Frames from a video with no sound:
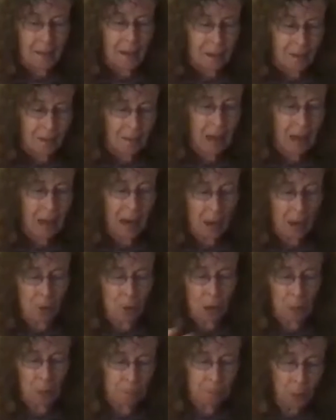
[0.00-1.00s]
how
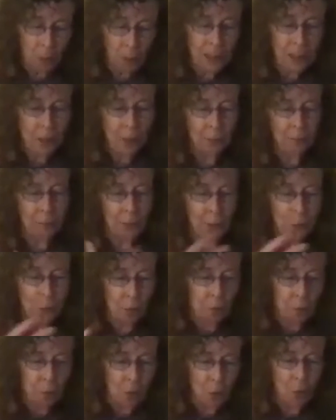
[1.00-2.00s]
her point of view
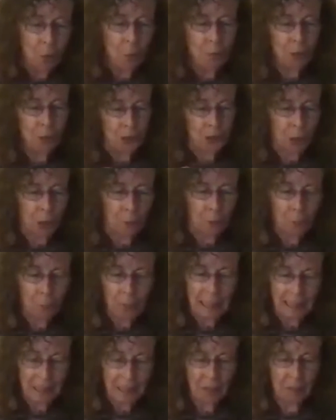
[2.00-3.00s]
moves so
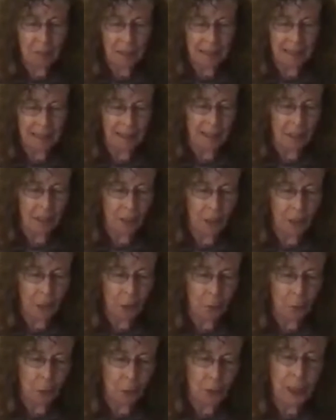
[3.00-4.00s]
flexibly in her
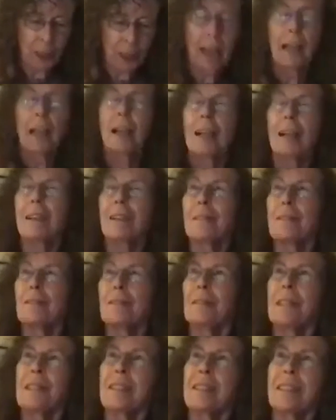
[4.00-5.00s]
novels.
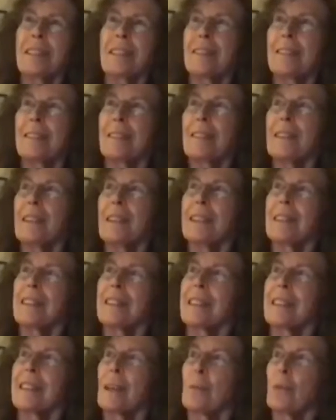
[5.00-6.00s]
This is the next
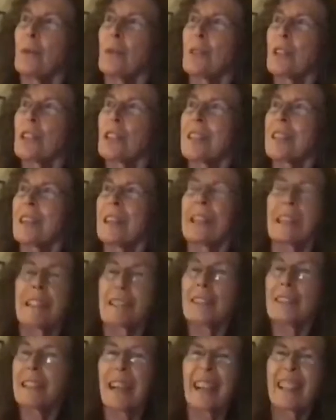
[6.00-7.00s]
thing I want to say
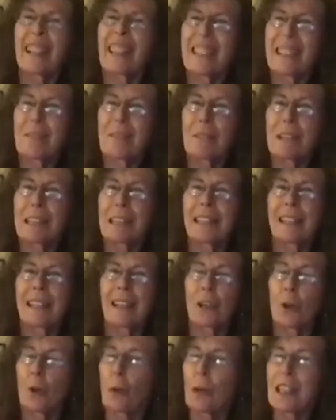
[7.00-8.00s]
isn't actually really a
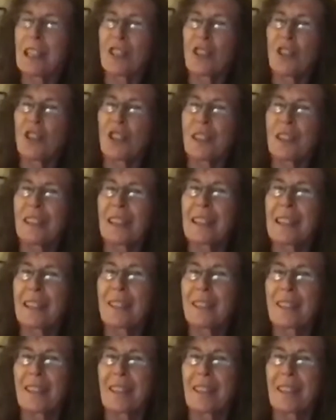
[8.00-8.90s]
question. It's